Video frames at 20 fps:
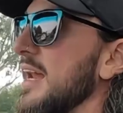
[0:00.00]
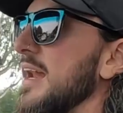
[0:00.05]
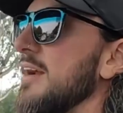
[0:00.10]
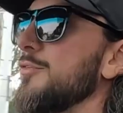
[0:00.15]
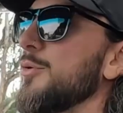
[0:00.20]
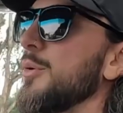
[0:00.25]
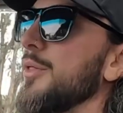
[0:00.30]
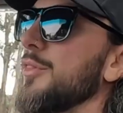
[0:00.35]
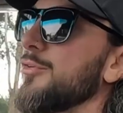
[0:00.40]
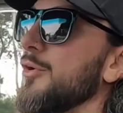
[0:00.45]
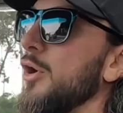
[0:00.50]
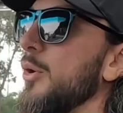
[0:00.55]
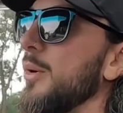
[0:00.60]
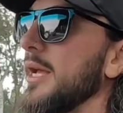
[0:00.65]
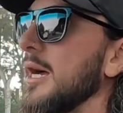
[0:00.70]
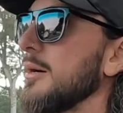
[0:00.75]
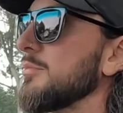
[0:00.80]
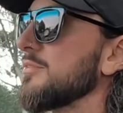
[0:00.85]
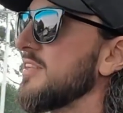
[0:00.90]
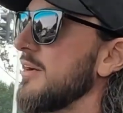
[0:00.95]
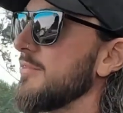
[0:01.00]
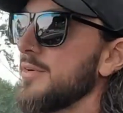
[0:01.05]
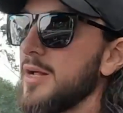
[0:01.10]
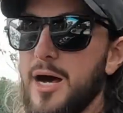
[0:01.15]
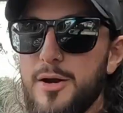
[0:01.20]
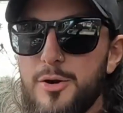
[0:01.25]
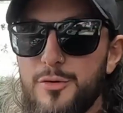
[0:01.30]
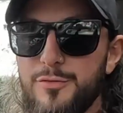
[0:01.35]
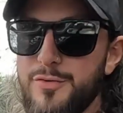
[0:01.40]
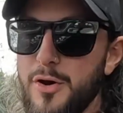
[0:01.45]
and then everyone throwing up
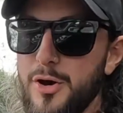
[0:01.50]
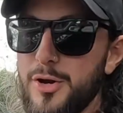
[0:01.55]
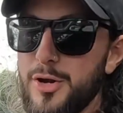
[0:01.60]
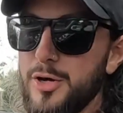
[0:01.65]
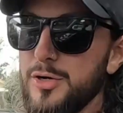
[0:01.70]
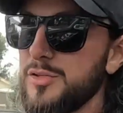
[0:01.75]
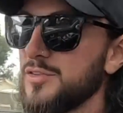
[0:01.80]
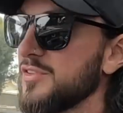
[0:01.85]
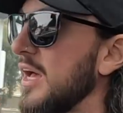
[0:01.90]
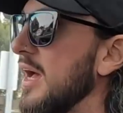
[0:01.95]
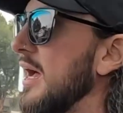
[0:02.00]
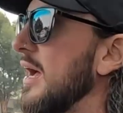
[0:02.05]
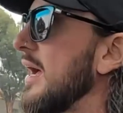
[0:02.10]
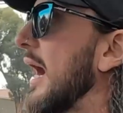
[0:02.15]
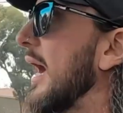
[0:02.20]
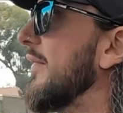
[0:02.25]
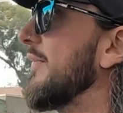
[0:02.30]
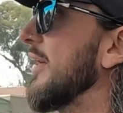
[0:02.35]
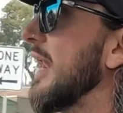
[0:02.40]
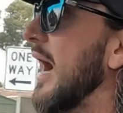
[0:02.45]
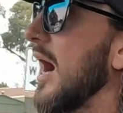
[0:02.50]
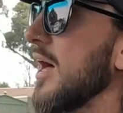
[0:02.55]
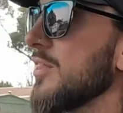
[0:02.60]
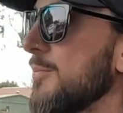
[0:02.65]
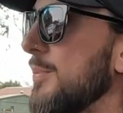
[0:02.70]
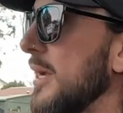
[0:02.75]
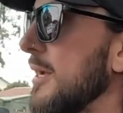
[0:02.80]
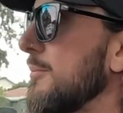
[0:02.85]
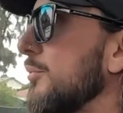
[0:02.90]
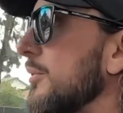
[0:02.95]
700 photos and then
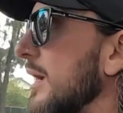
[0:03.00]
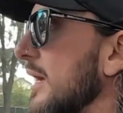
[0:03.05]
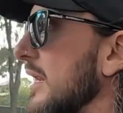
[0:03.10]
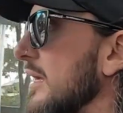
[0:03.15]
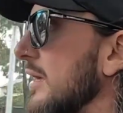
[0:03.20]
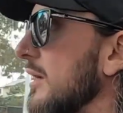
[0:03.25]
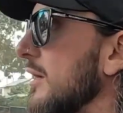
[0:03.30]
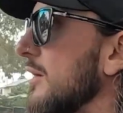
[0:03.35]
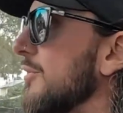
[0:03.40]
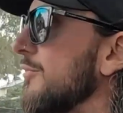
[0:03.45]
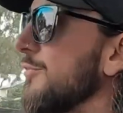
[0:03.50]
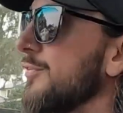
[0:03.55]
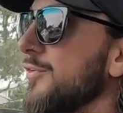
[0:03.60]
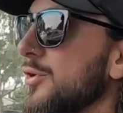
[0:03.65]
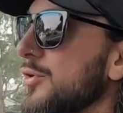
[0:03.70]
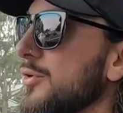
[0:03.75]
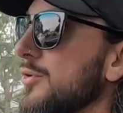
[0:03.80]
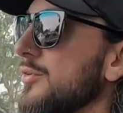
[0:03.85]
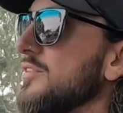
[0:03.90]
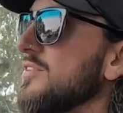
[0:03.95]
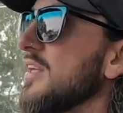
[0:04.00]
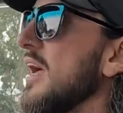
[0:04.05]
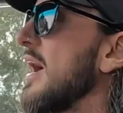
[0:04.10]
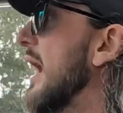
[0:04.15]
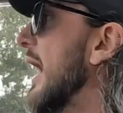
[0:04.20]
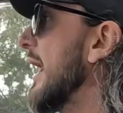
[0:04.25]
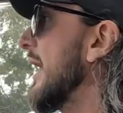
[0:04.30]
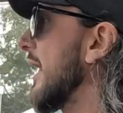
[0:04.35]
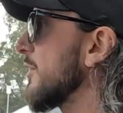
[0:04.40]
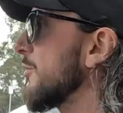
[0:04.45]
other people getting confused
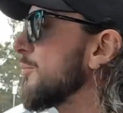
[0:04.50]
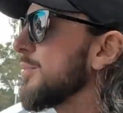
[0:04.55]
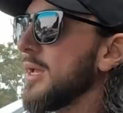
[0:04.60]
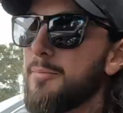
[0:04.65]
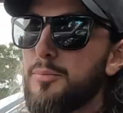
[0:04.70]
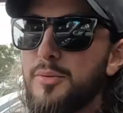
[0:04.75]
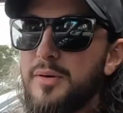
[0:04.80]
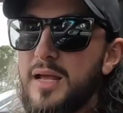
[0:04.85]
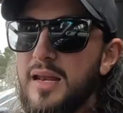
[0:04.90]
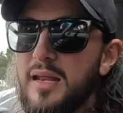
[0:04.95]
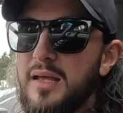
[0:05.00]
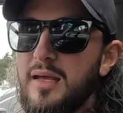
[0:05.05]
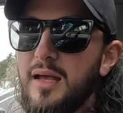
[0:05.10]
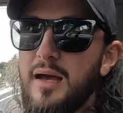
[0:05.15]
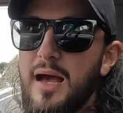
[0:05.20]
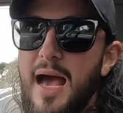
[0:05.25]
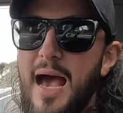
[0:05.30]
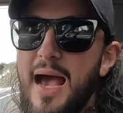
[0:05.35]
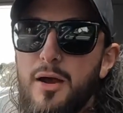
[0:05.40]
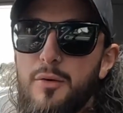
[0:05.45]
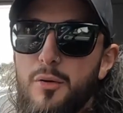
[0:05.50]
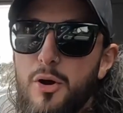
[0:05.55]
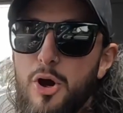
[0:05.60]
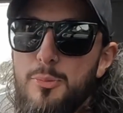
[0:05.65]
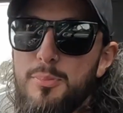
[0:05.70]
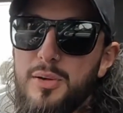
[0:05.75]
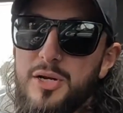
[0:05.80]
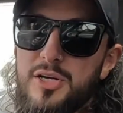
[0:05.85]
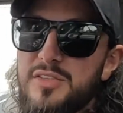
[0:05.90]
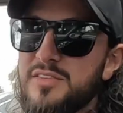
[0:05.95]
and other people getting
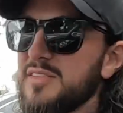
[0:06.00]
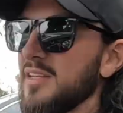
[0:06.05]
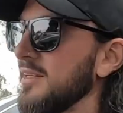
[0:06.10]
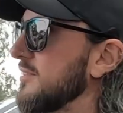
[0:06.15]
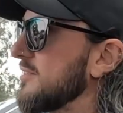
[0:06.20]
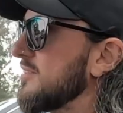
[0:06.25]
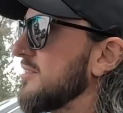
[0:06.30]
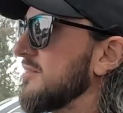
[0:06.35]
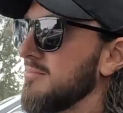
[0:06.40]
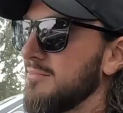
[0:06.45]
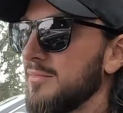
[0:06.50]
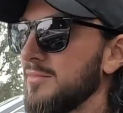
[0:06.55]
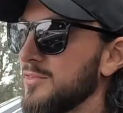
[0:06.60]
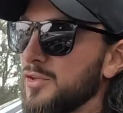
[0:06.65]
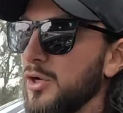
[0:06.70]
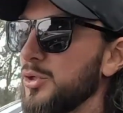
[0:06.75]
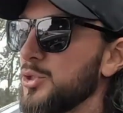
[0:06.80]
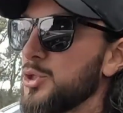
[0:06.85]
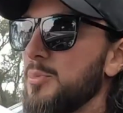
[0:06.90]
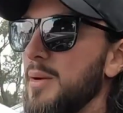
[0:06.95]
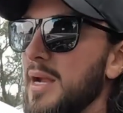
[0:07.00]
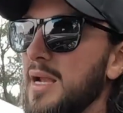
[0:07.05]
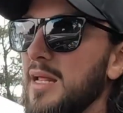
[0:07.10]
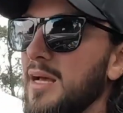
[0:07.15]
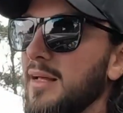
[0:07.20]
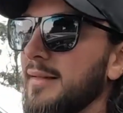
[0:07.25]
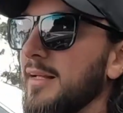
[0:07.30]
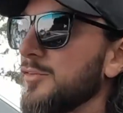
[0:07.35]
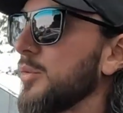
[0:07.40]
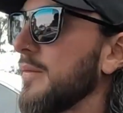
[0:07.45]
aggro because it's social
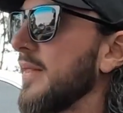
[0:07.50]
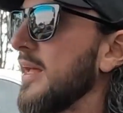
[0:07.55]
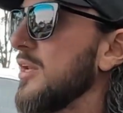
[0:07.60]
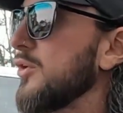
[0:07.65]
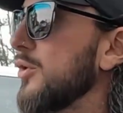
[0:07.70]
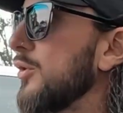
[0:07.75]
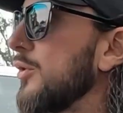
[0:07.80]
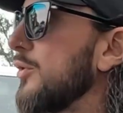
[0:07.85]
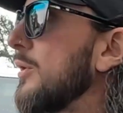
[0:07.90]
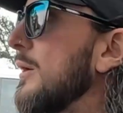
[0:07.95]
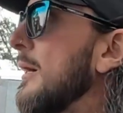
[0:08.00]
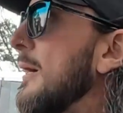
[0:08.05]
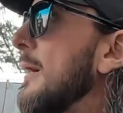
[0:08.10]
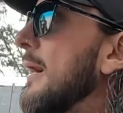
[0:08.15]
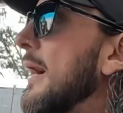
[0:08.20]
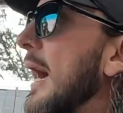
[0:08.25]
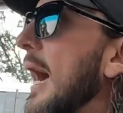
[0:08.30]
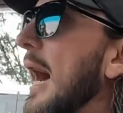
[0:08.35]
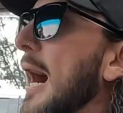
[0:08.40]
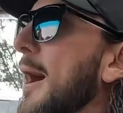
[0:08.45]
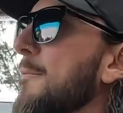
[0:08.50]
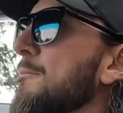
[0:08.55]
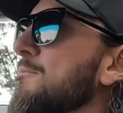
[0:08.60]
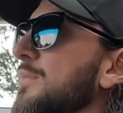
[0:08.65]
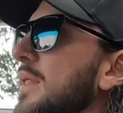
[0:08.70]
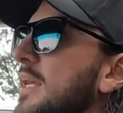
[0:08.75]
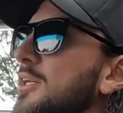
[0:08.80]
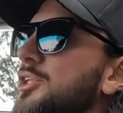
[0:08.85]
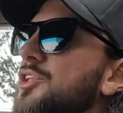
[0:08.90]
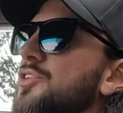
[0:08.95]
media and that's what they do.
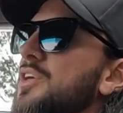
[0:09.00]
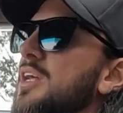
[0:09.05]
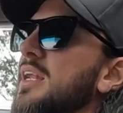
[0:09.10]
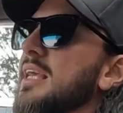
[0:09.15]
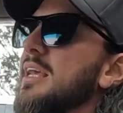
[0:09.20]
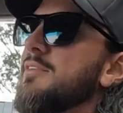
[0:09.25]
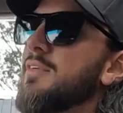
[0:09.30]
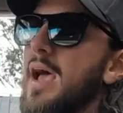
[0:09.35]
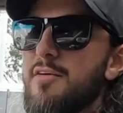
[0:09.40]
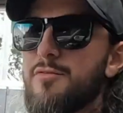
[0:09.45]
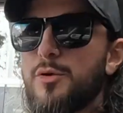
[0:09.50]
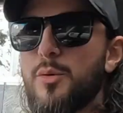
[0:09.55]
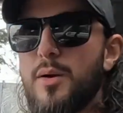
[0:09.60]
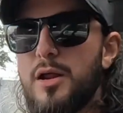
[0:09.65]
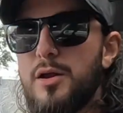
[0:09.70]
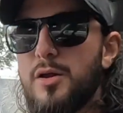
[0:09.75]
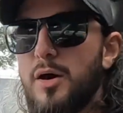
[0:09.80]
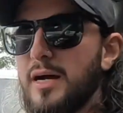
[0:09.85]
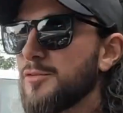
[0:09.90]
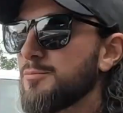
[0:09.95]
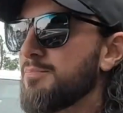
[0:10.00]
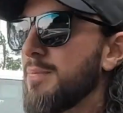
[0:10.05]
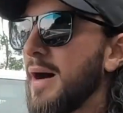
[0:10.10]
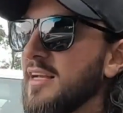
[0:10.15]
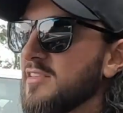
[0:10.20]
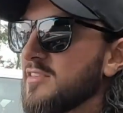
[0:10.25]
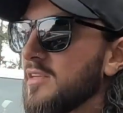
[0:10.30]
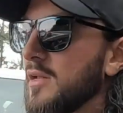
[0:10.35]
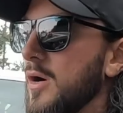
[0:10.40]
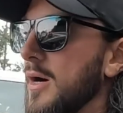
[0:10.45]
Um, it's just gonna give everyone a nice
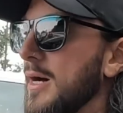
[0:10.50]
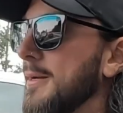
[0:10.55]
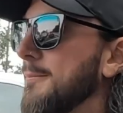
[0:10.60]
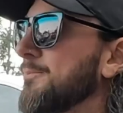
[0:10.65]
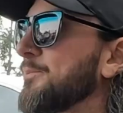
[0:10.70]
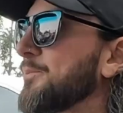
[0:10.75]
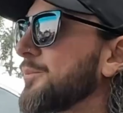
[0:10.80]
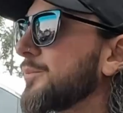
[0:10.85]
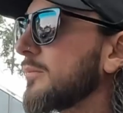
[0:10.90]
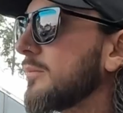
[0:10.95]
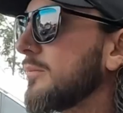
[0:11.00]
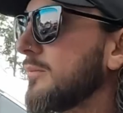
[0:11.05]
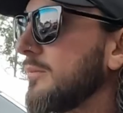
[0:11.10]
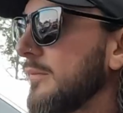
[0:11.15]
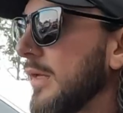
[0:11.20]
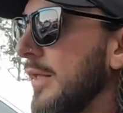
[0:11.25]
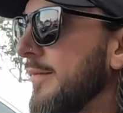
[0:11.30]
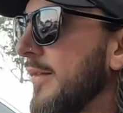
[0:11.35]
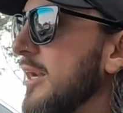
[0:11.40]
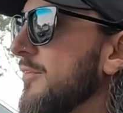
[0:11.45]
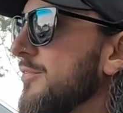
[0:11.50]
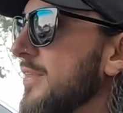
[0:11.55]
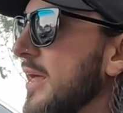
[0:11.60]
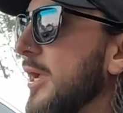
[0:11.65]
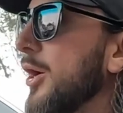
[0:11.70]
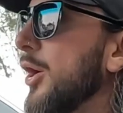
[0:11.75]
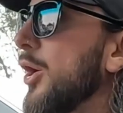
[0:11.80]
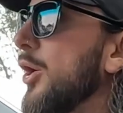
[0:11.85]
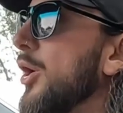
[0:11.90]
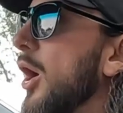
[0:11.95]
baseline and then if
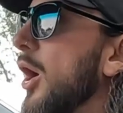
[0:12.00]
they go,